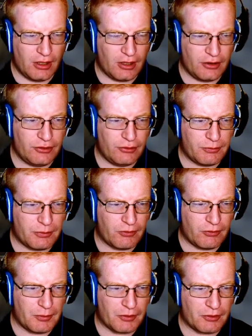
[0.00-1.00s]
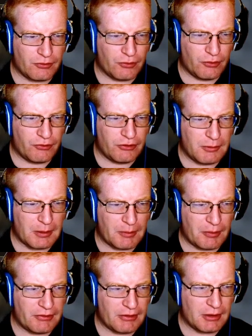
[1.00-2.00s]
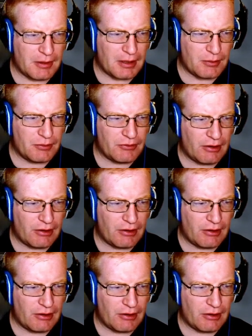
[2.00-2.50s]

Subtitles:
Undo is performed with Control-Z by pressing the backwards